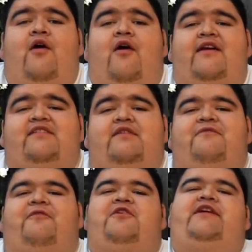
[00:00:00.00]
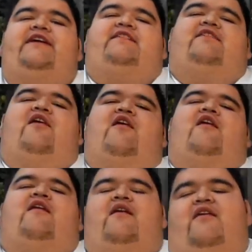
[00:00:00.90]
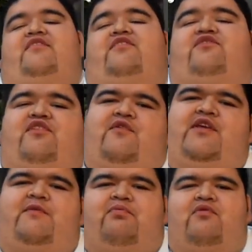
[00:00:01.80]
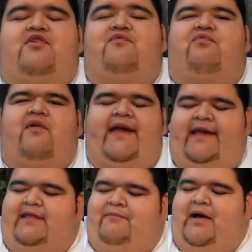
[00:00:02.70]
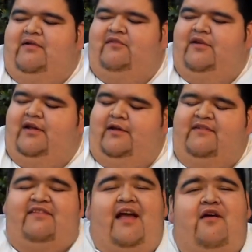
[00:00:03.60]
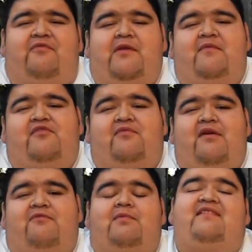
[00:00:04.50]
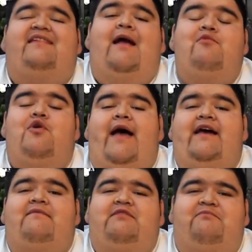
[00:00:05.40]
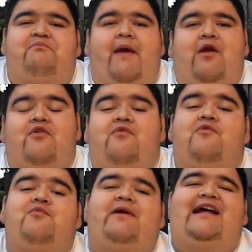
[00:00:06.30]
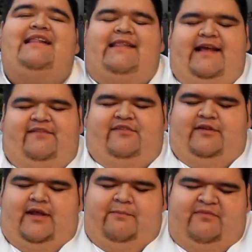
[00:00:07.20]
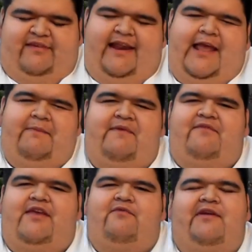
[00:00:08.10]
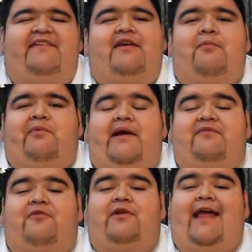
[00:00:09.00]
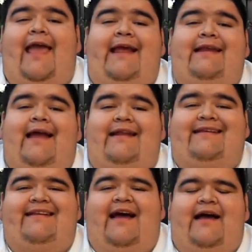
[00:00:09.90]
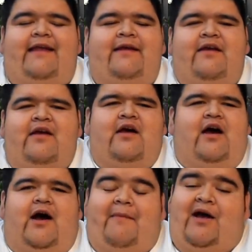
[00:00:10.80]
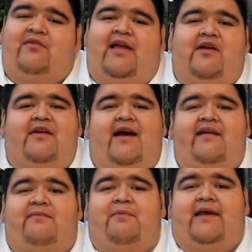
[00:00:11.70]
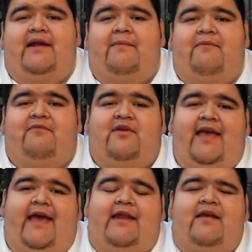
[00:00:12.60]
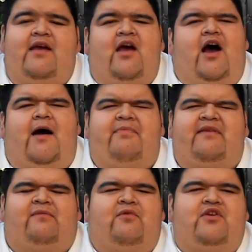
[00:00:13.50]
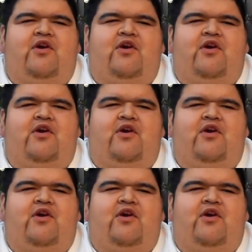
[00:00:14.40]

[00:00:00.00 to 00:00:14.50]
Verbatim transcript: All right, so the verdict on the Stony Brook Red, the Belgian um, style Flemish red from the Samuel Adams Barrel Room Collection. 9% ABV, resale price for $8.99. Um, out now, you guys pick it up if you can. Um, this one, you